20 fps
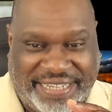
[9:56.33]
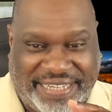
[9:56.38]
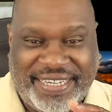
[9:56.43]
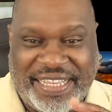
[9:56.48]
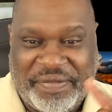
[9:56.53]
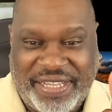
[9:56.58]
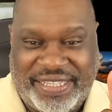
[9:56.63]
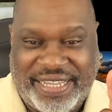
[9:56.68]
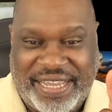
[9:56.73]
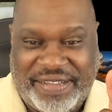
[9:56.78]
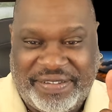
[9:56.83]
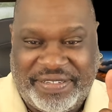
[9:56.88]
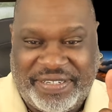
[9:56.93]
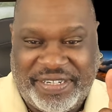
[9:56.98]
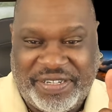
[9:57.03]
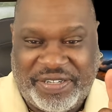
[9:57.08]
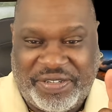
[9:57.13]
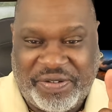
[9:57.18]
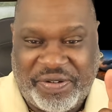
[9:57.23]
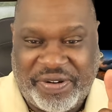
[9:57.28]
get down to
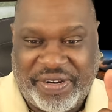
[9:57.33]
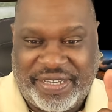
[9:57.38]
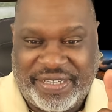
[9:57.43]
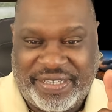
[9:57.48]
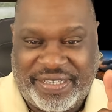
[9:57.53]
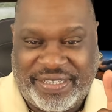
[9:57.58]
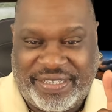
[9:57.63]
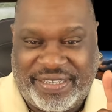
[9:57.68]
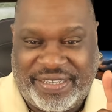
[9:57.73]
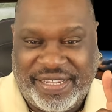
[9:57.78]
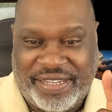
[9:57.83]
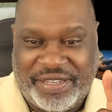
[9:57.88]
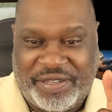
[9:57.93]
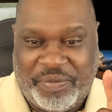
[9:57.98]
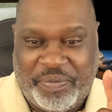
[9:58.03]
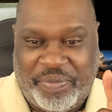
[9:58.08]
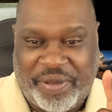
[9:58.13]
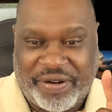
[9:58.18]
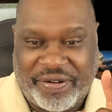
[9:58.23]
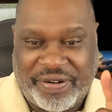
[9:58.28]
the story because it's
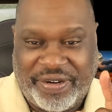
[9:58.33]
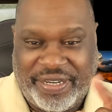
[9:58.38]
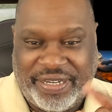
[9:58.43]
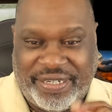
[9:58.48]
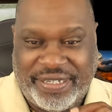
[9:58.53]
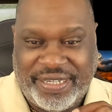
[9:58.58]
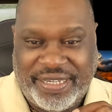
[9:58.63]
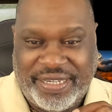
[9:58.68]
buried.